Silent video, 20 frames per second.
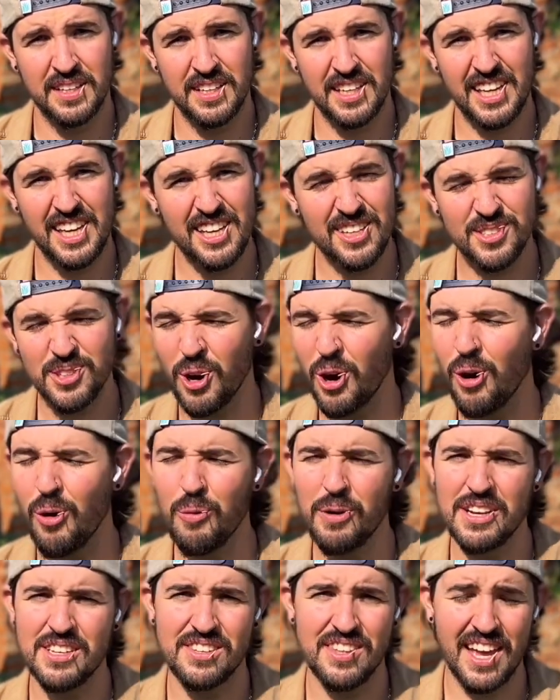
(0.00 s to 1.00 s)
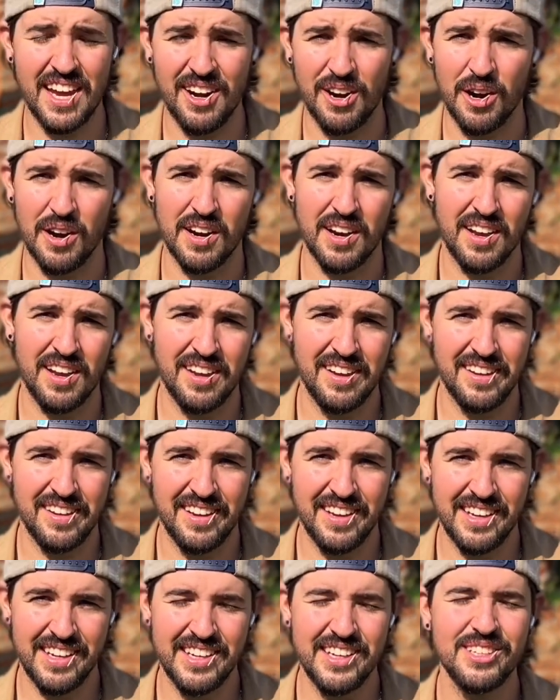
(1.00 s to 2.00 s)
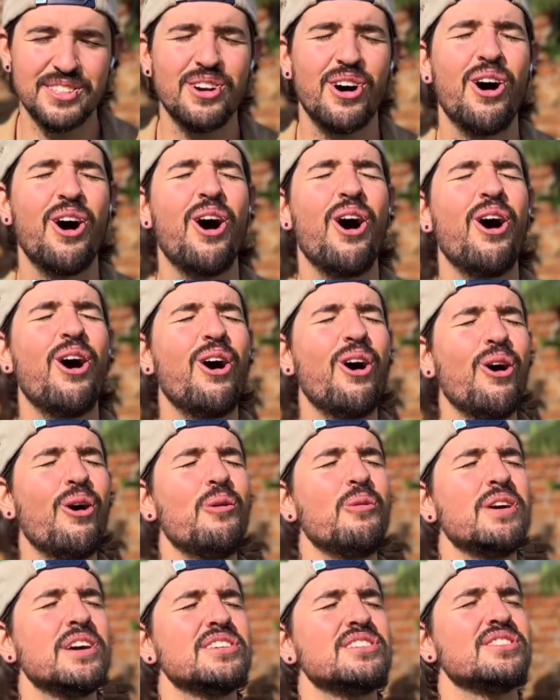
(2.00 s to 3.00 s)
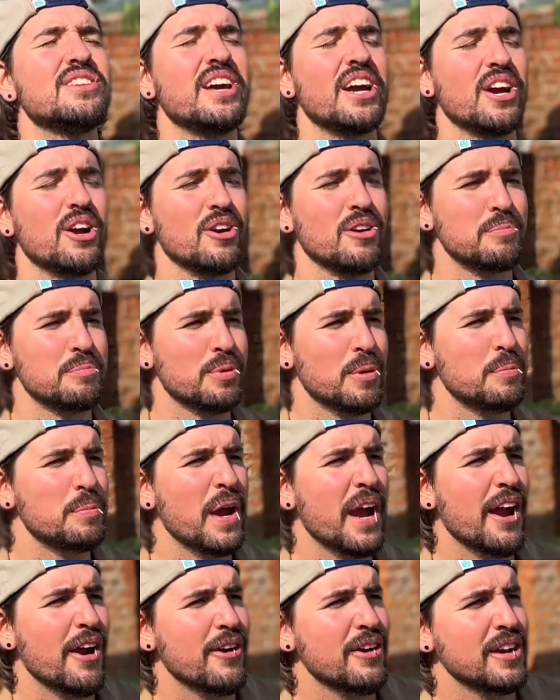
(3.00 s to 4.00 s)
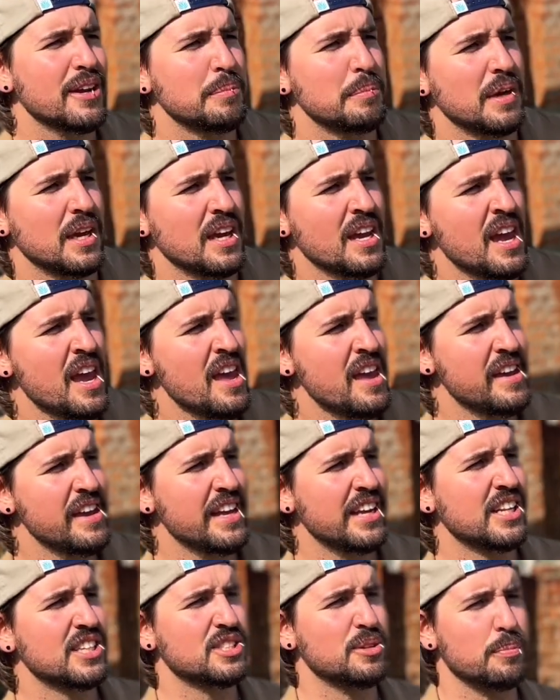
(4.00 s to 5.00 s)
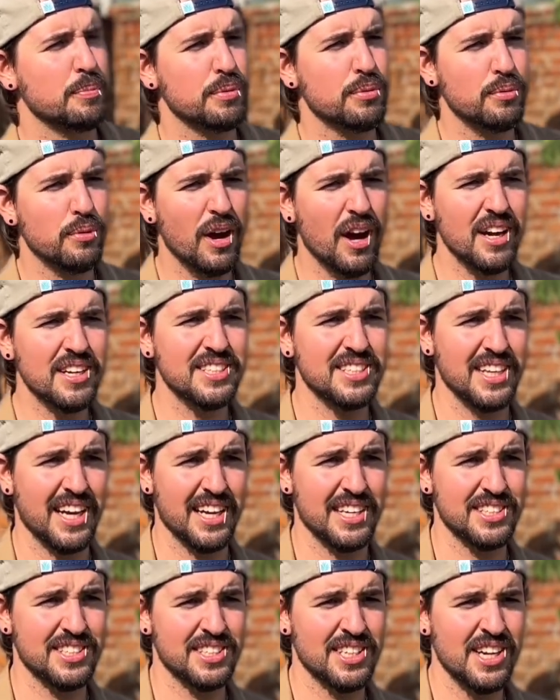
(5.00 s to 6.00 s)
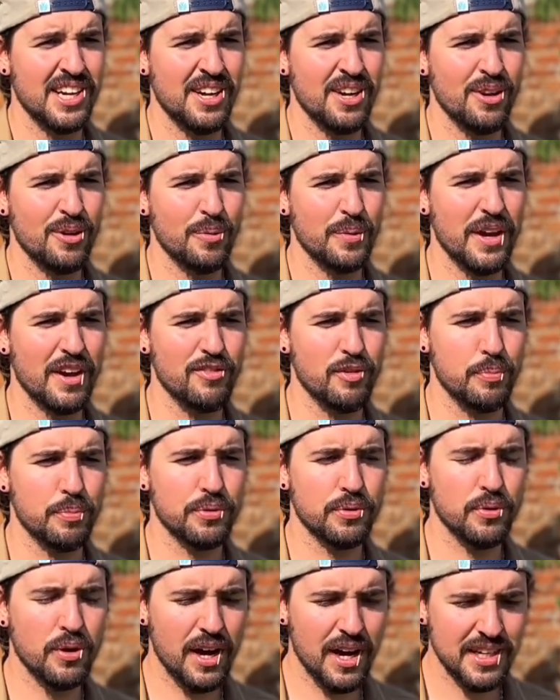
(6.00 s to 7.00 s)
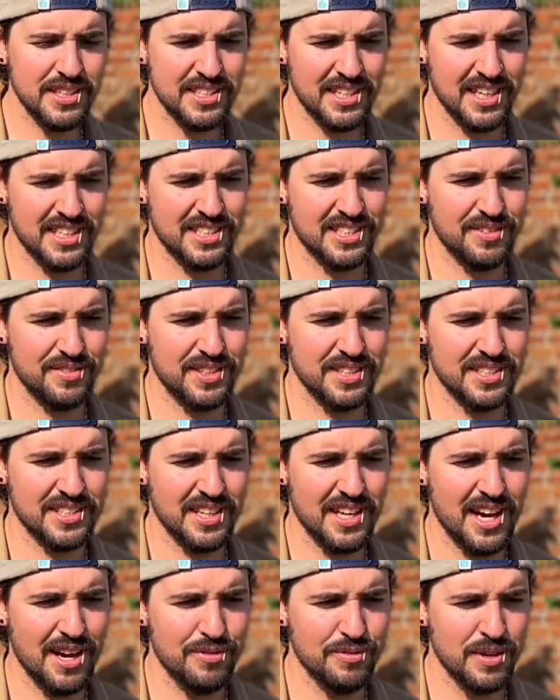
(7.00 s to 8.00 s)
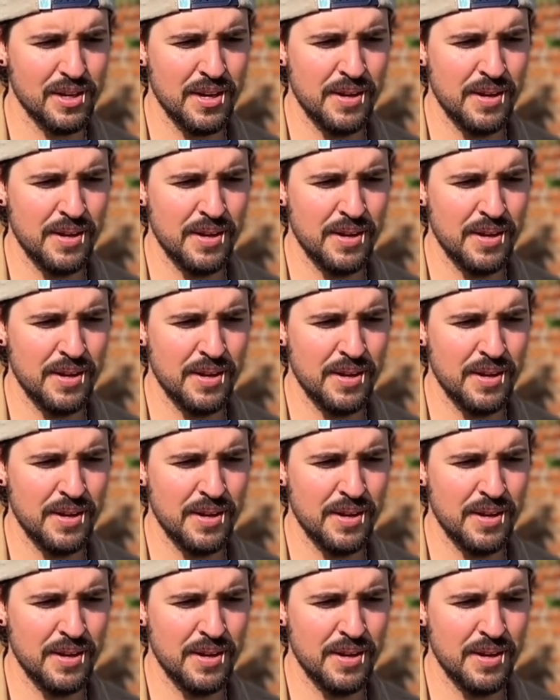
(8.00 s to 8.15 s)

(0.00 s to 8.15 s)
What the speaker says: He is always there. He's always there preparing me, and it's a process. We have a process of this life.